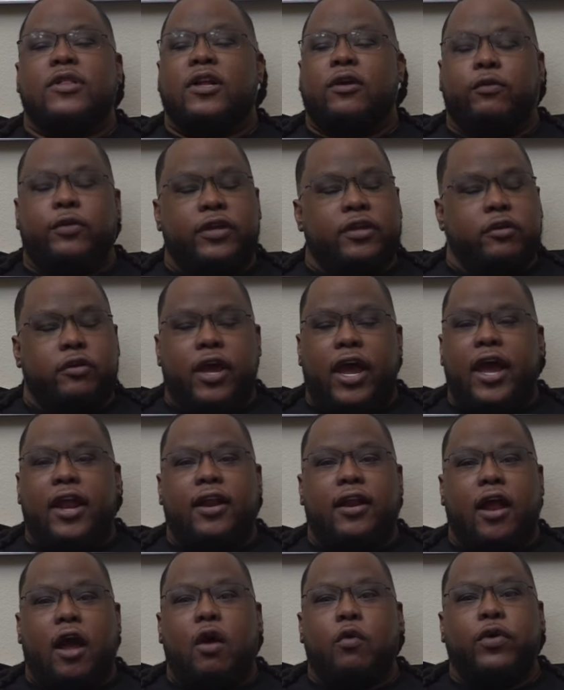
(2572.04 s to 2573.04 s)
Well, you had
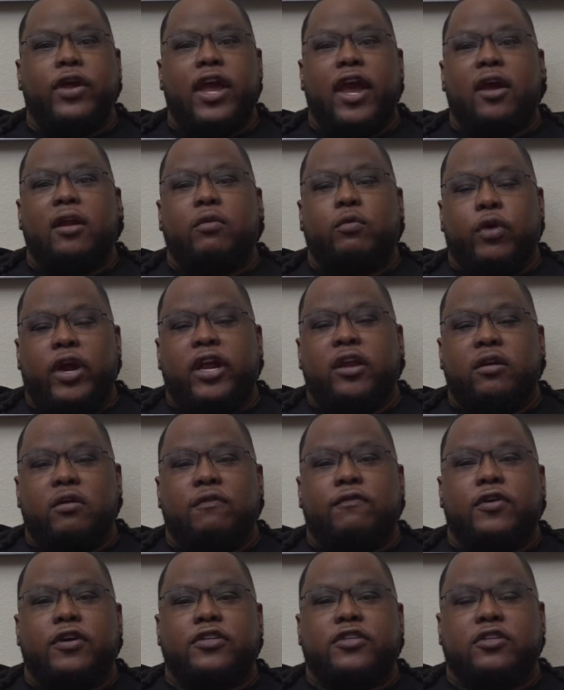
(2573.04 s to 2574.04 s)
it all. We had a yeah. radial
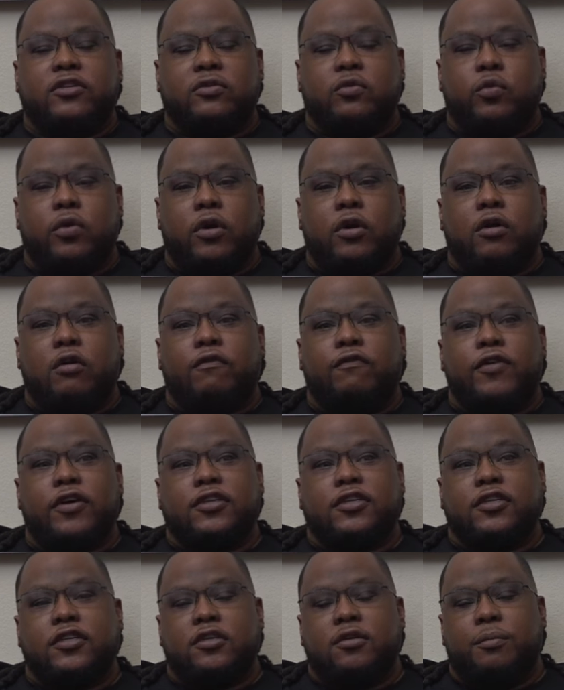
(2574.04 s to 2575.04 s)
versus the world
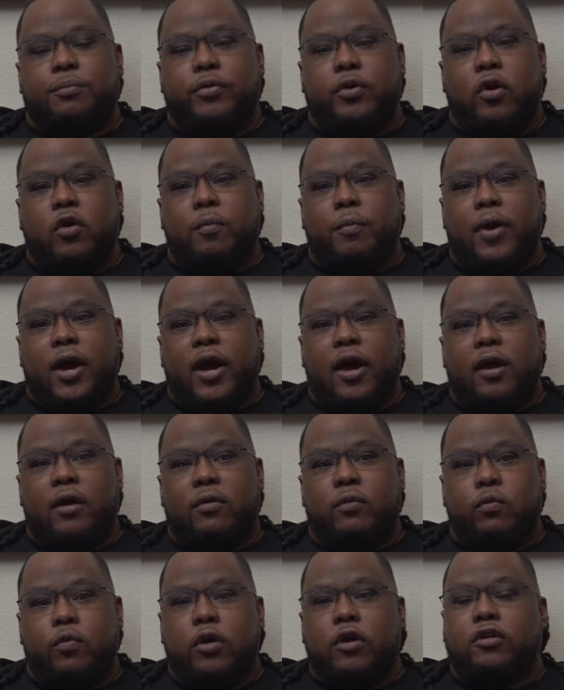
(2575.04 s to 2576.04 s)
versus the Pro
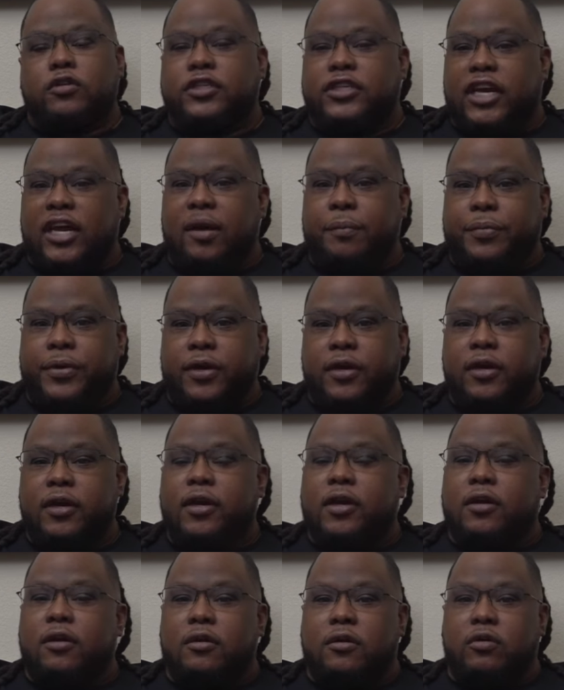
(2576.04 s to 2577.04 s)
Mod world yeah. champion
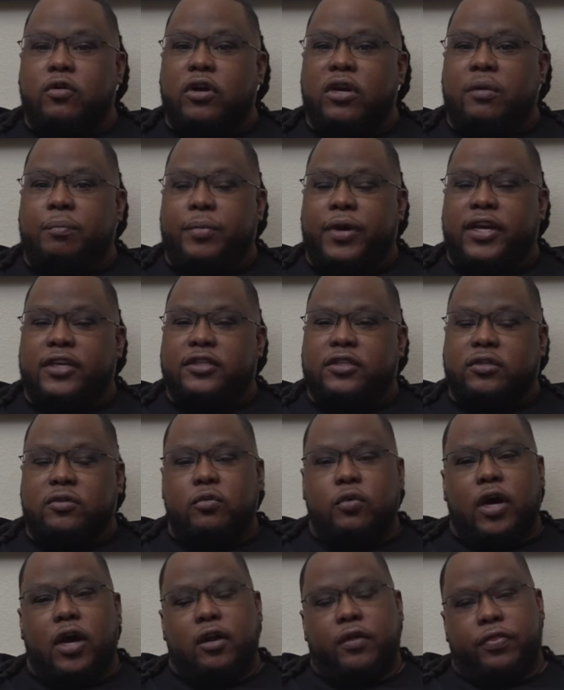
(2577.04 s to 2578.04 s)
doing the best
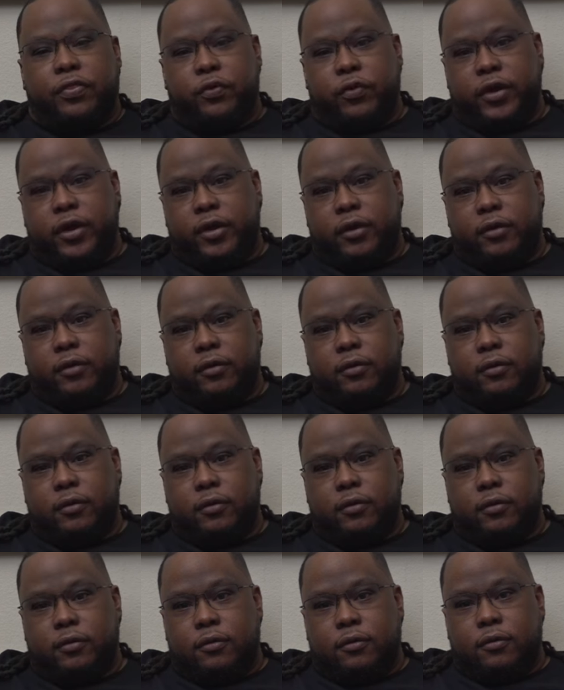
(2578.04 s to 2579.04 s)
two out of three. We gotta
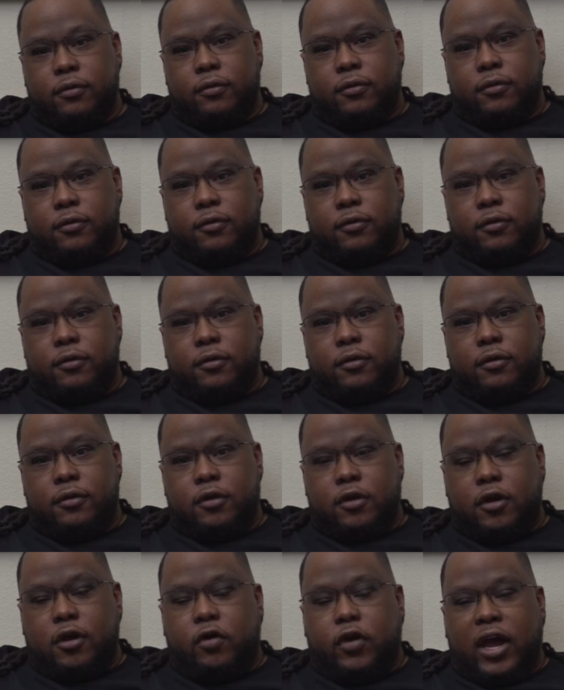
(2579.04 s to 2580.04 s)
finish that too, Jay.
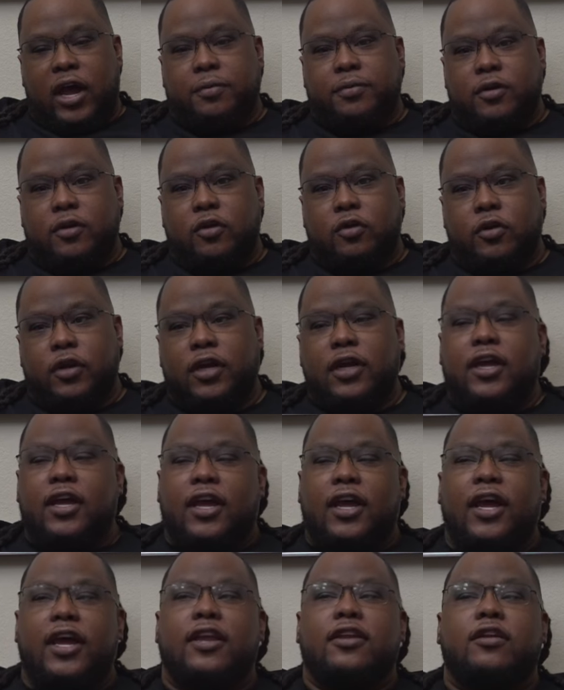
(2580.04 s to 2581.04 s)
You know, absolutely.
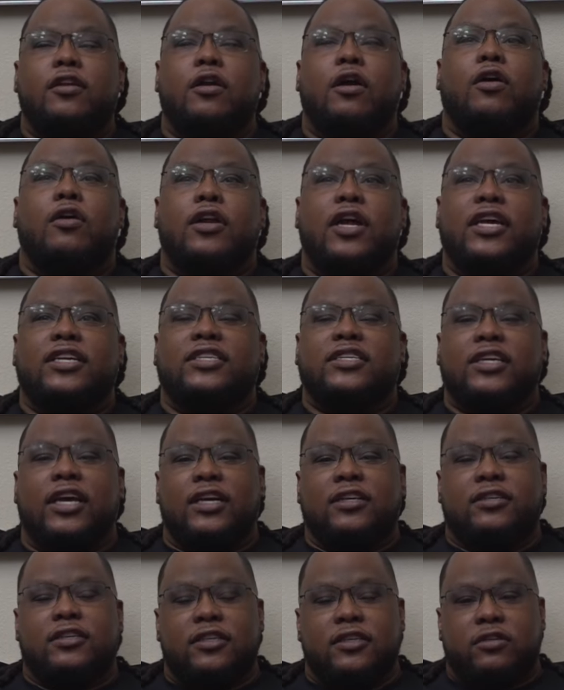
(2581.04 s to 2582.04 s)
Yeah. And you know, that's
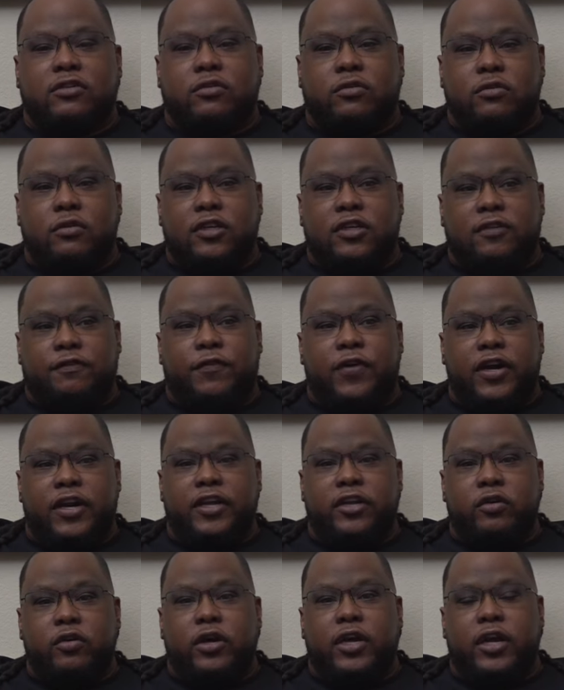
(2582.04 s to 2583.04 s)
that's it's, it's funny
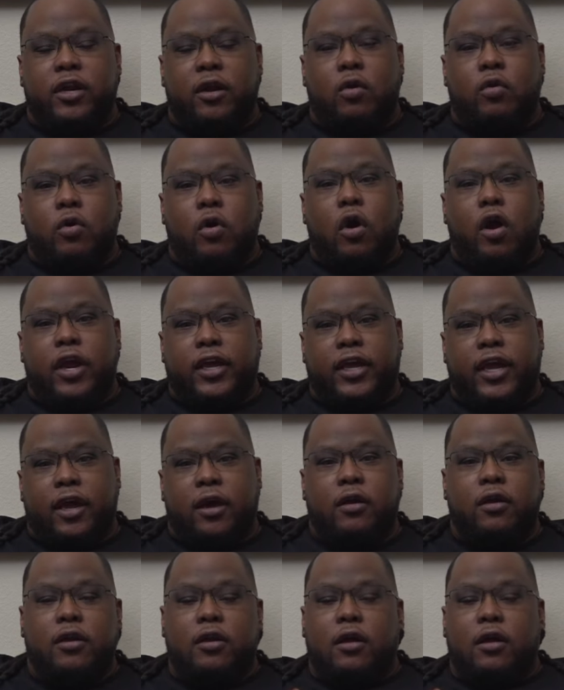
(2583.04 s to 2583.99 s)
you hit on car count,